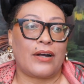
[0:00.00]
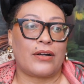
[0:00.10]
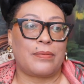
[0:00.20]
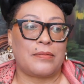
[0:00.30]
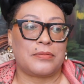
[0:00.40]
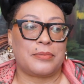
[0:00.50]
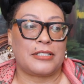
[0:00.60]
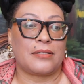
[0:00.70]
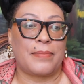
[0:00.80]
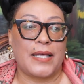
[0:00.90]
are
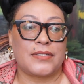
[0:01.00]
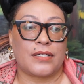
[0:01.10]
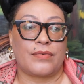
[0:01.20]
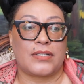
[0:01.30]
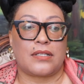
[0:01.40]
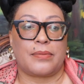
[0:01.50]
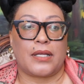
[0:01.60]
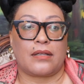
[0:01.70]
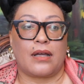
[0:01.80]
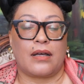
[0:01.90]
probably the best at
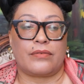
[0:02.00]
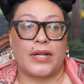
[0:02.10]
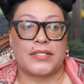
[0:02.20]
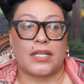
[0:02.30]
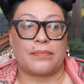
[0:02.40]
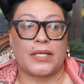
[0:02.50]
resting